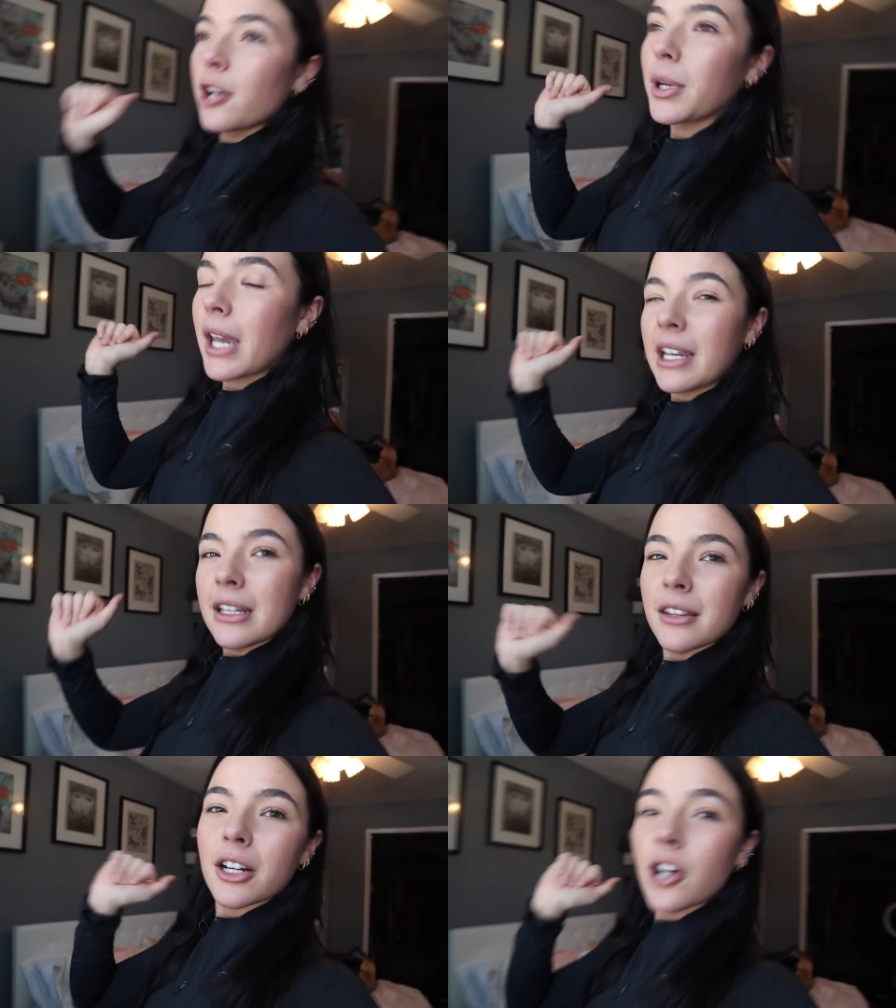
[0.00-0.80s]
We ate
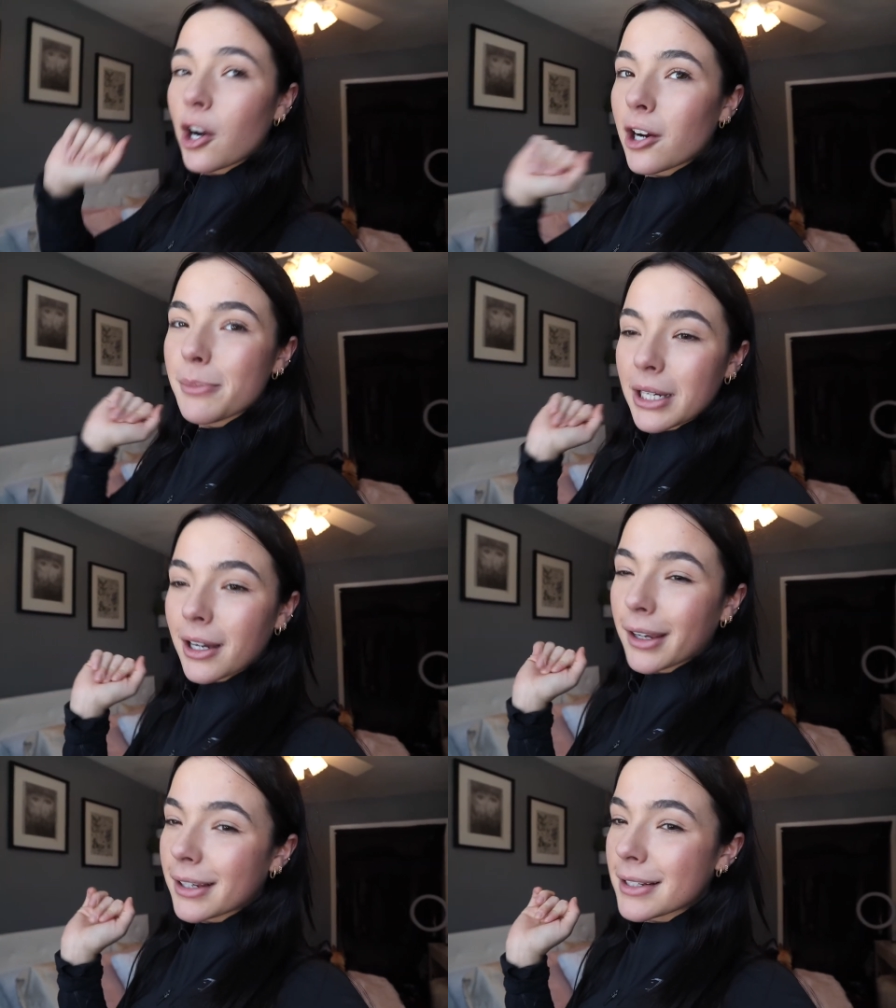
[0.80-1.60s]
in the car
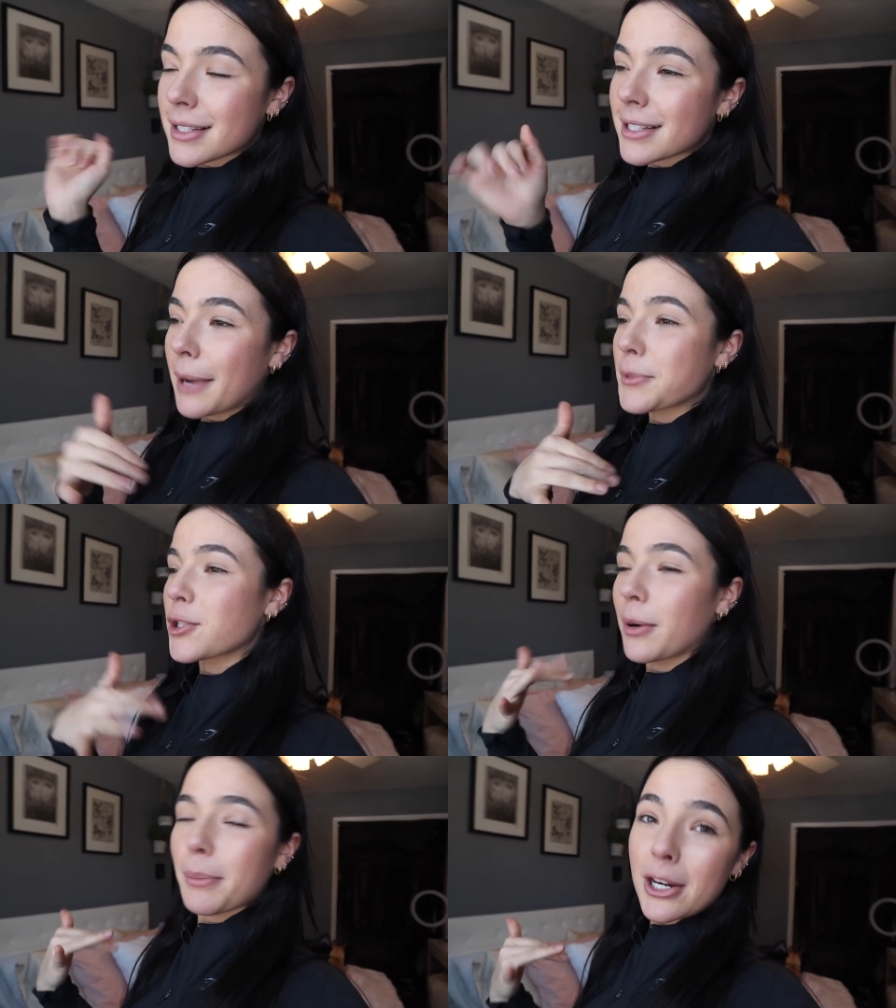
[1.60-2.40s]
because I'm
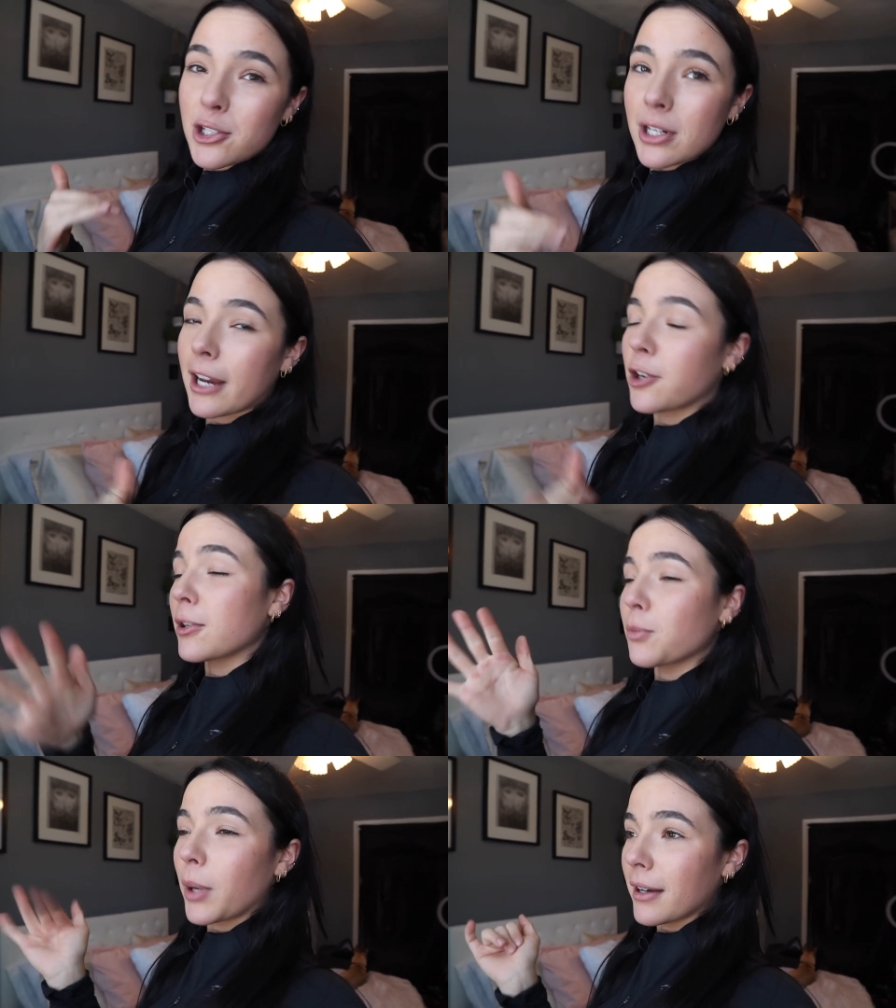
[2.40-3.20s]
so impatient. I
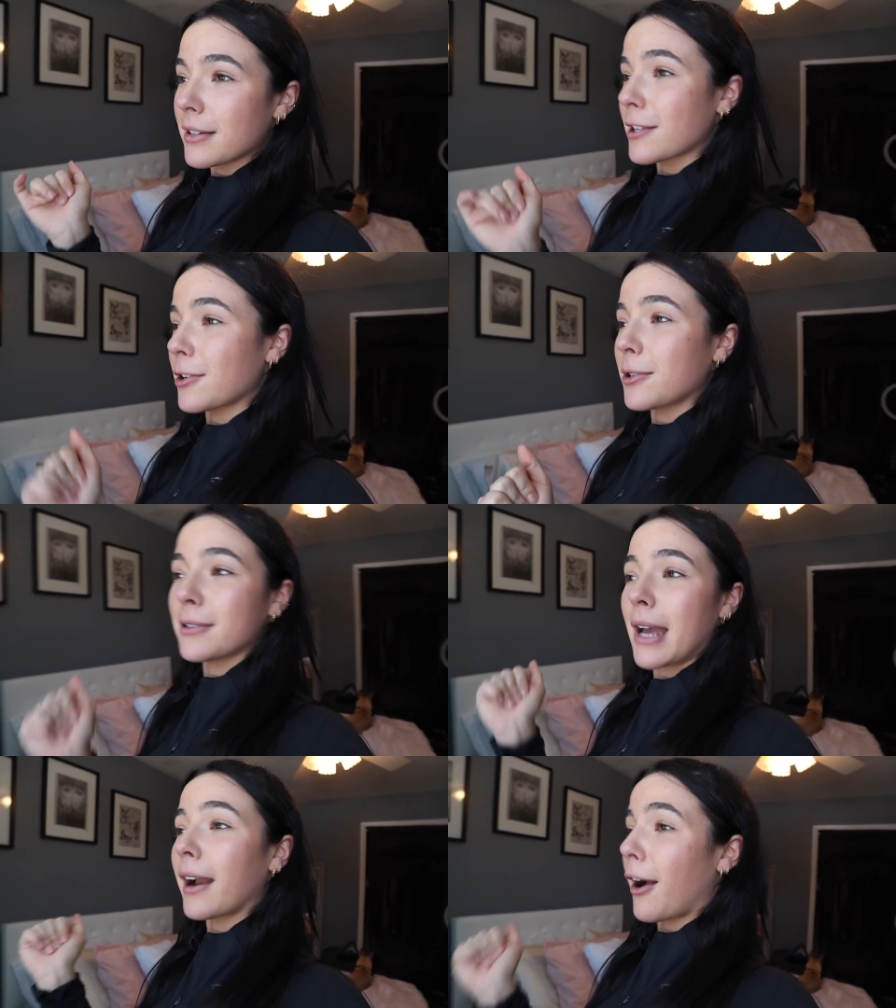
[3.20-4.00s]
couldn't wait
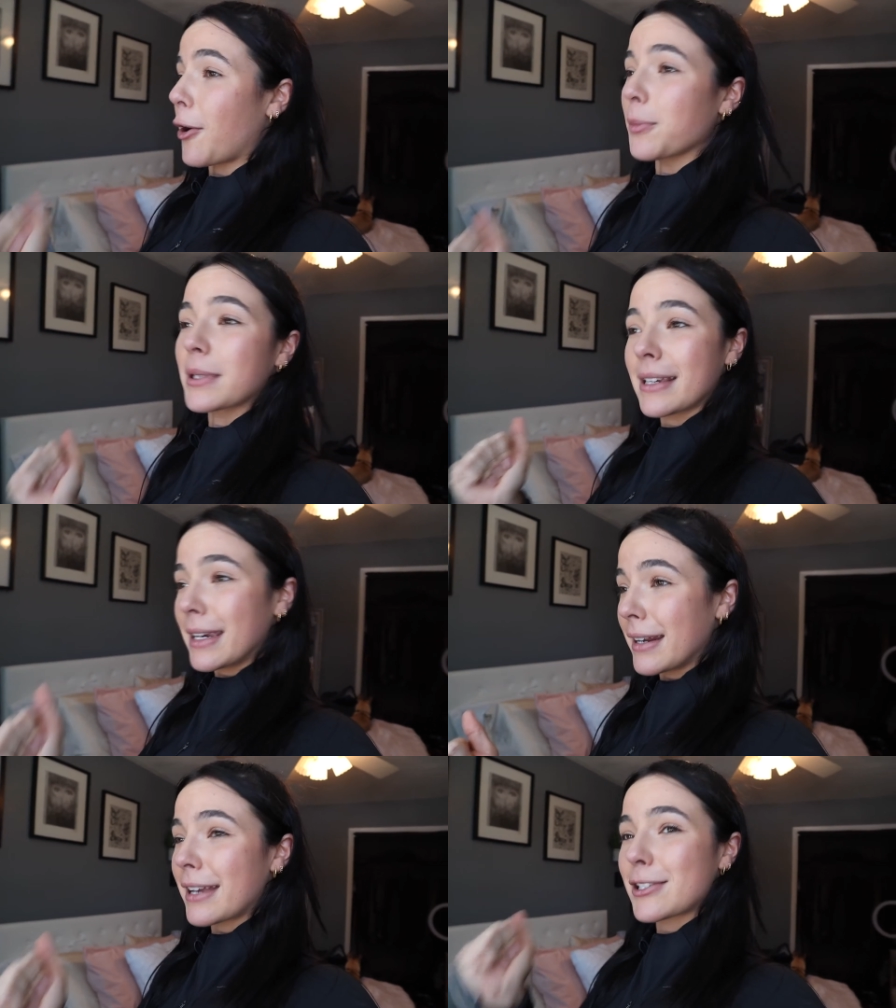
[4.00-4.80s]
until I got home to
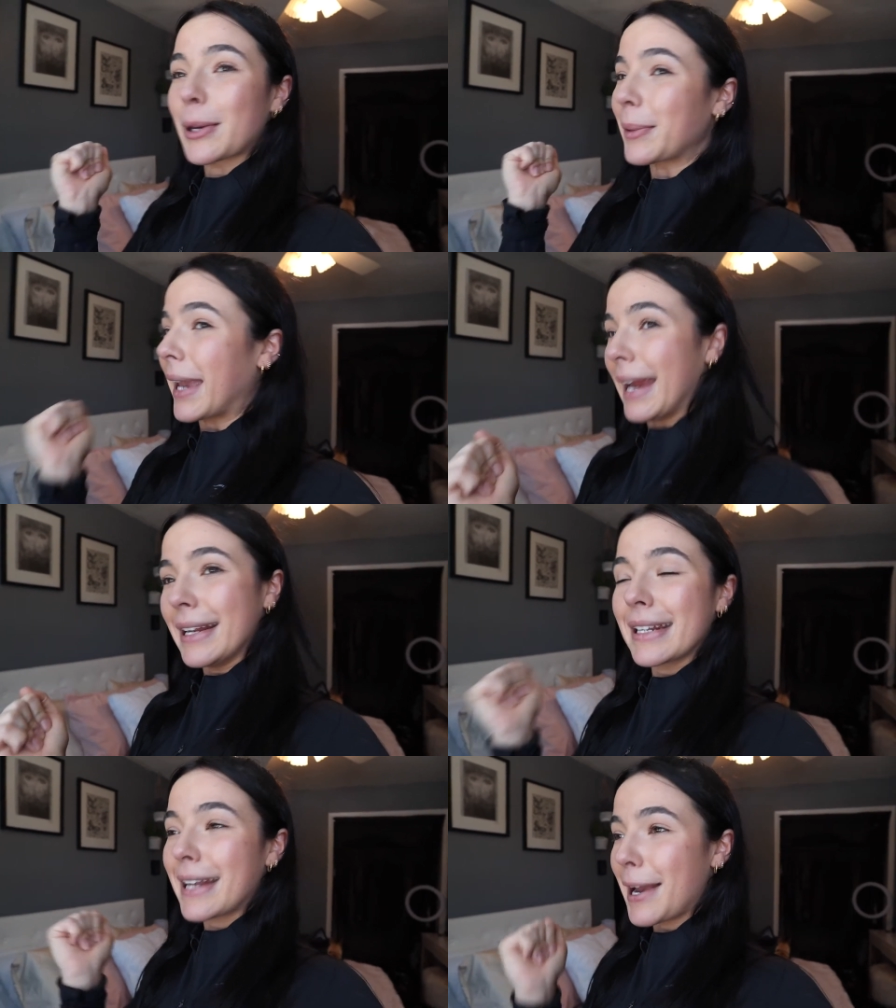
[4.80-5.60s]
eat it. So we ate
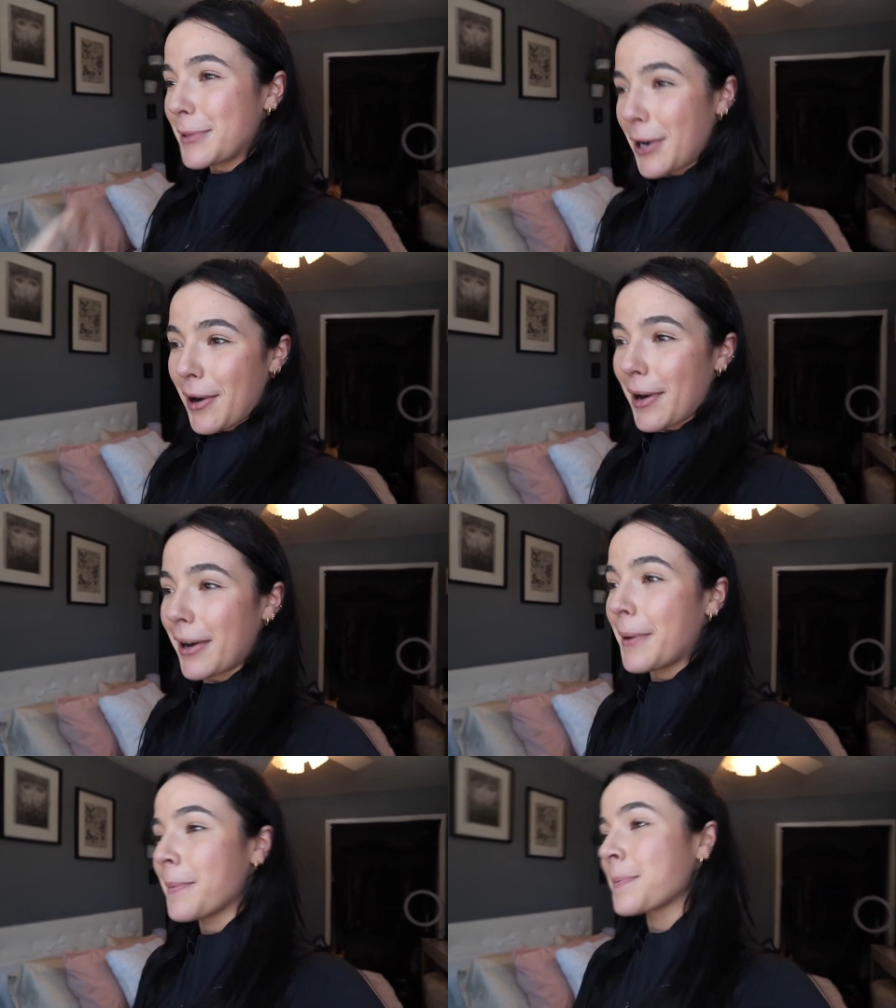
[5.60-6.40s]
in the damn car.